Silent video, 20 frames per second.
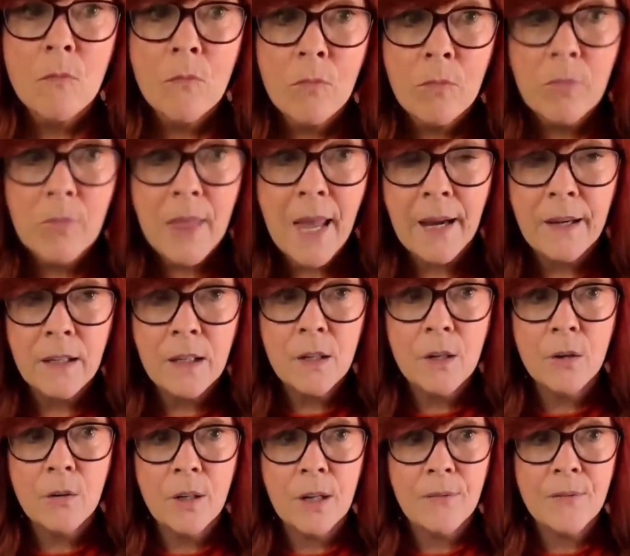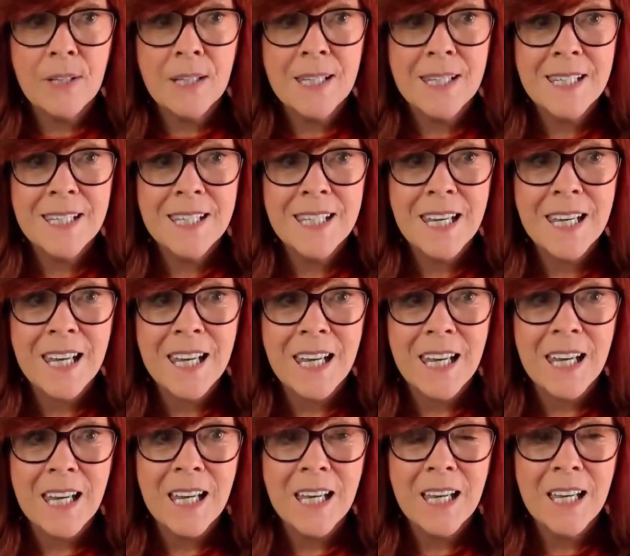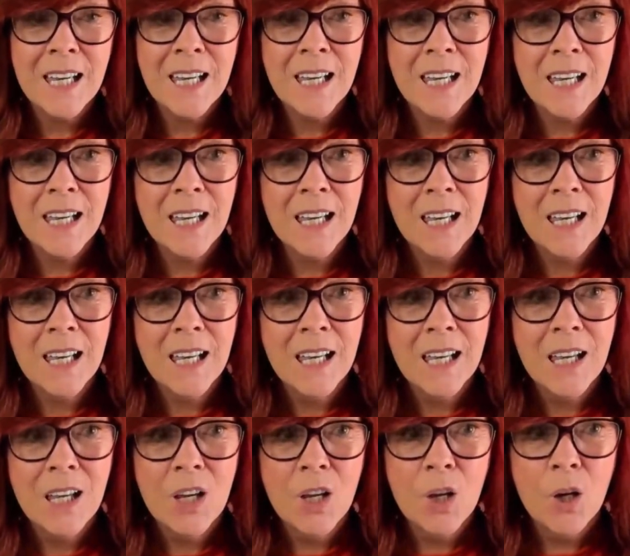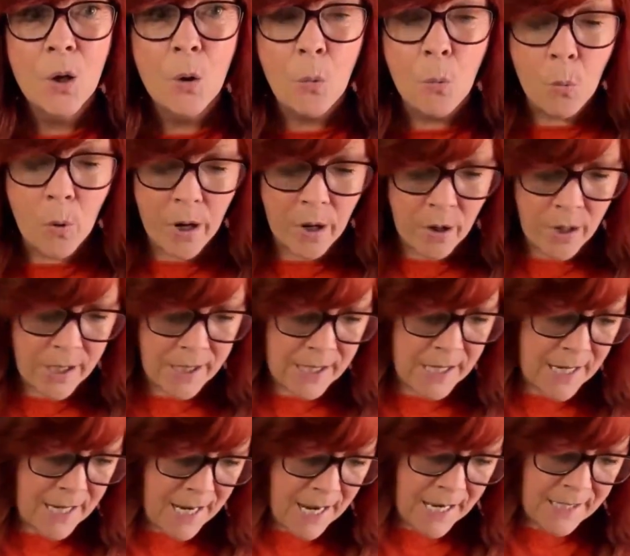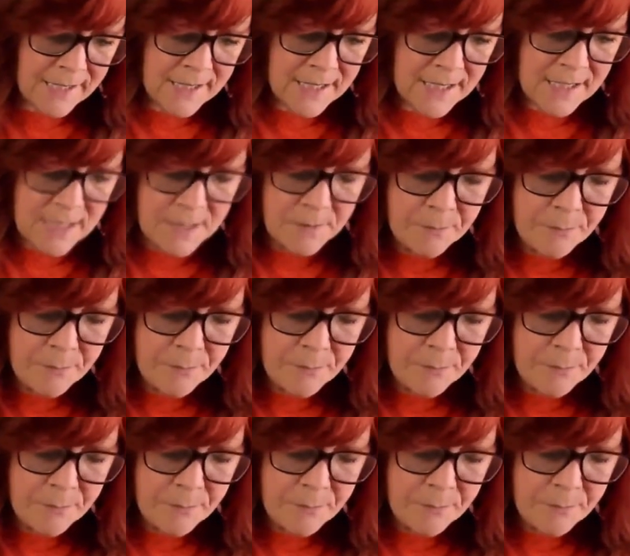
Now you don't even see where it connected